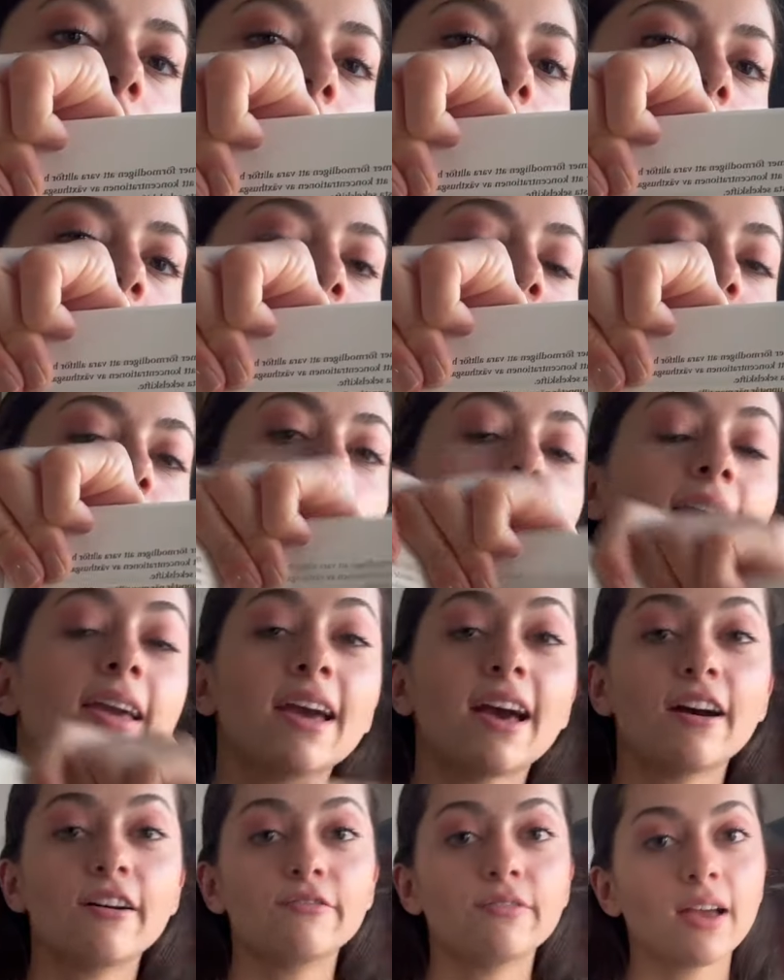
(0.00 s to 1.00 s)
if I
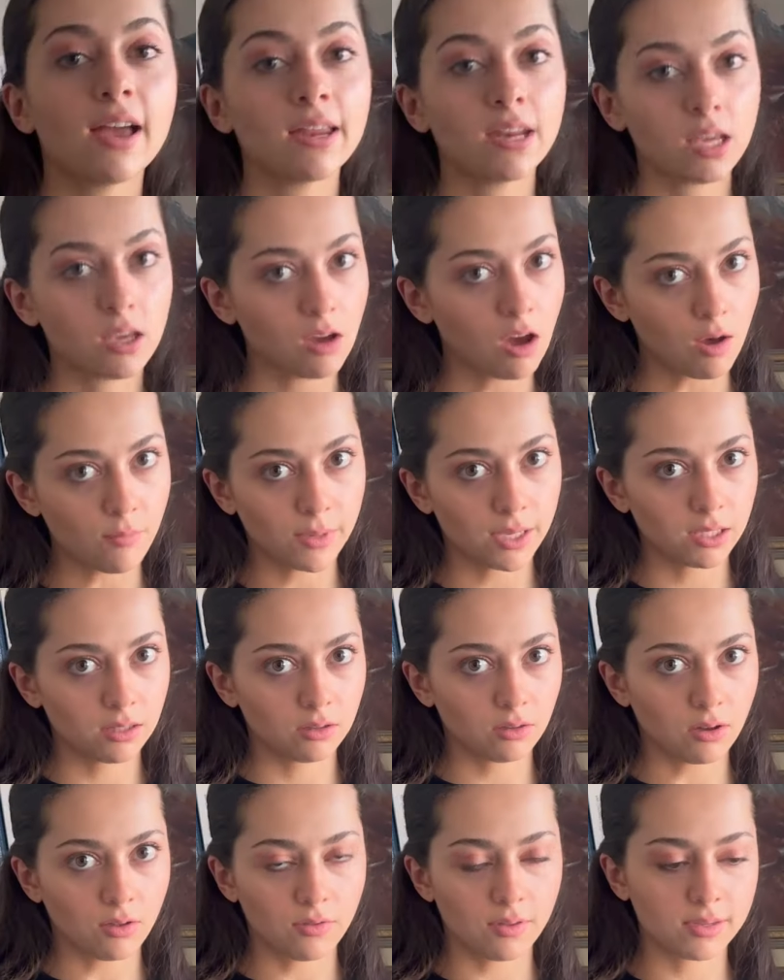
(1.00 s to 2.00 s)
have any comment
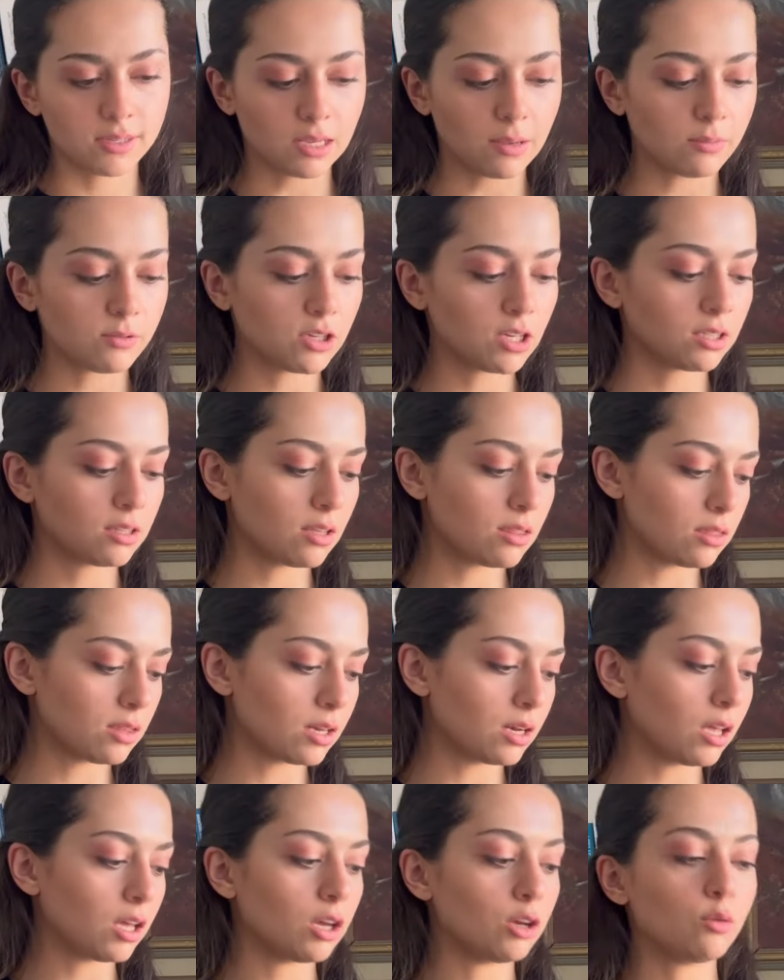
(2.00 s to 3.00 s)
on the subject, and then
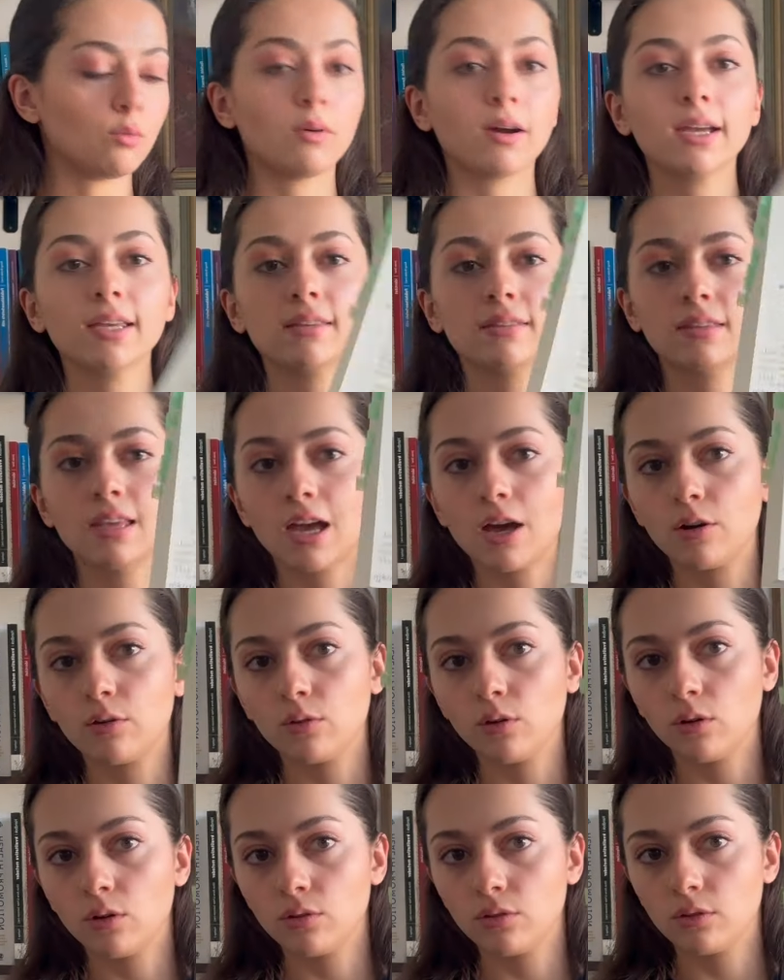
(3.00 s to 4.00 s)
I write down
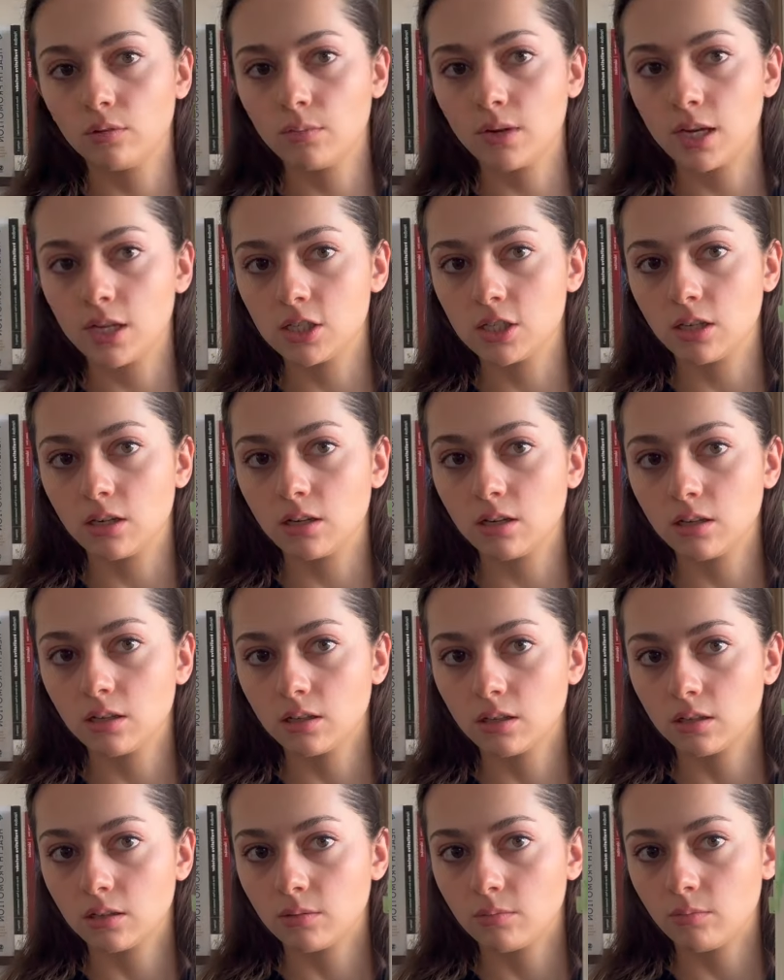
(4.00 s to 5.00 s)
on the
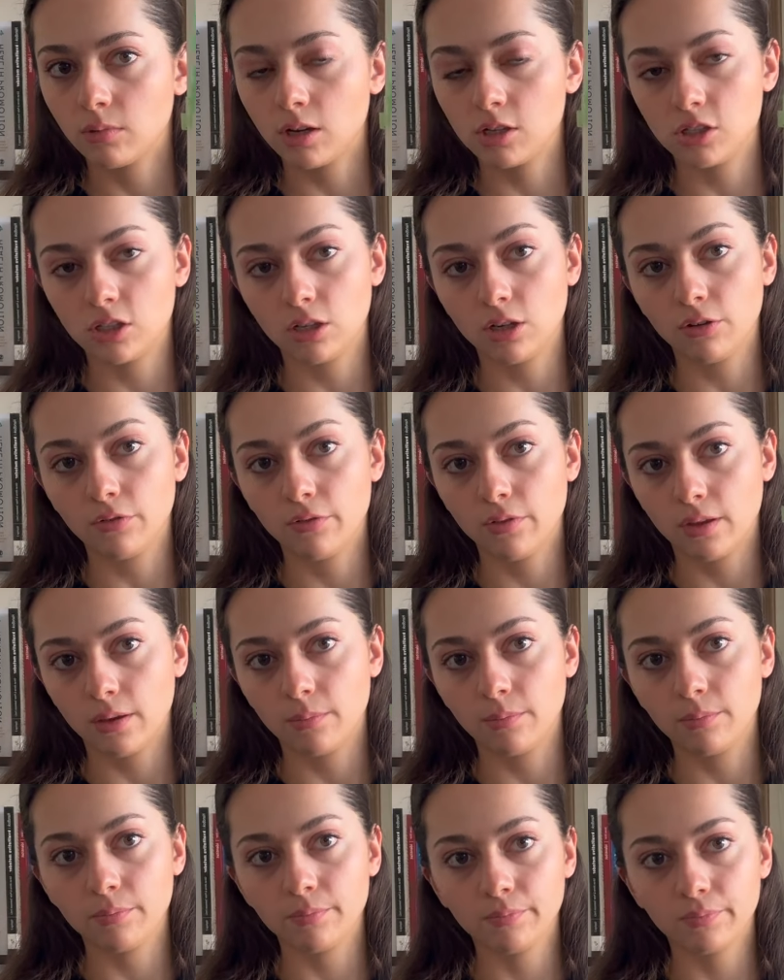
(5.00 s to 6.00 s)
margin
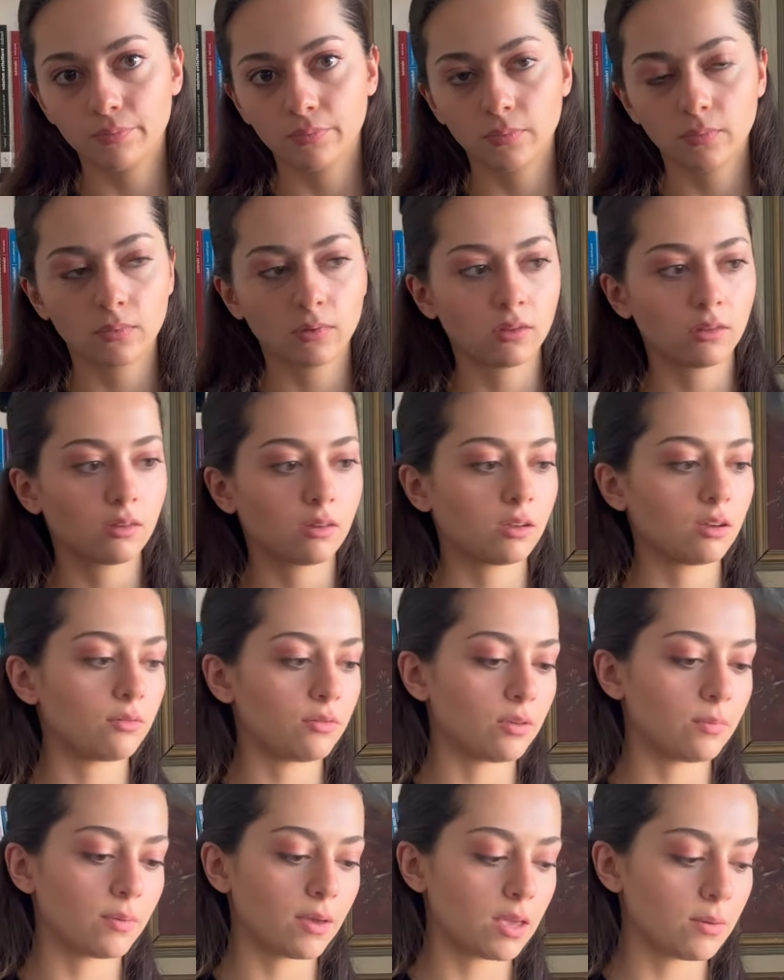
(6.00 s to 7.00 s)
of the
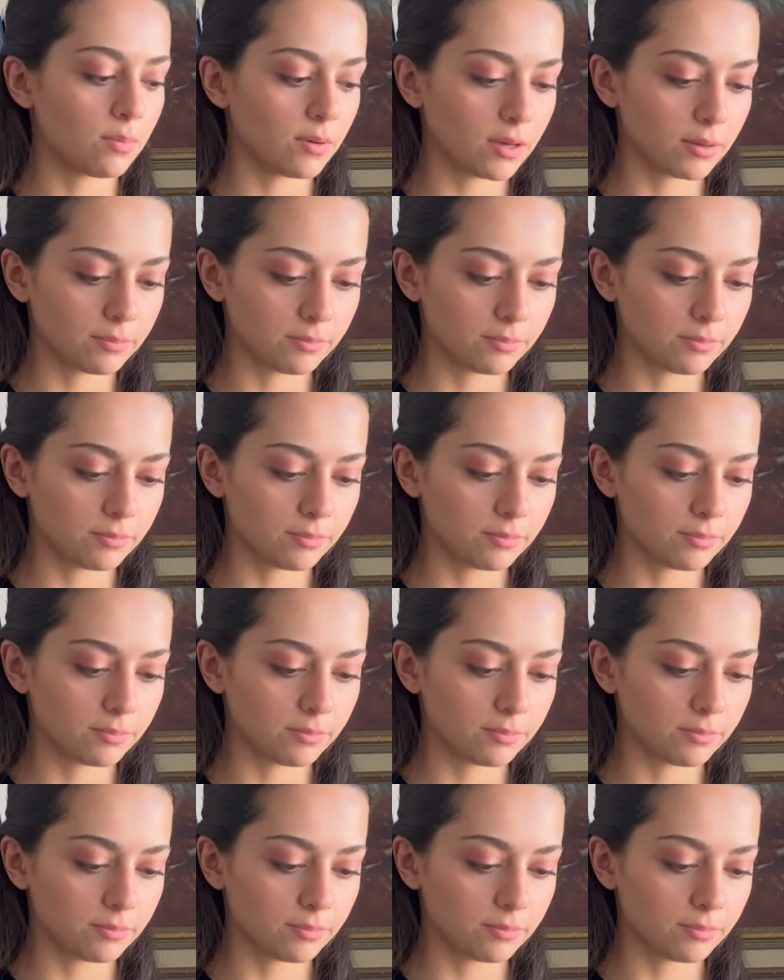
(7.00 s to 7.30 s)
paper.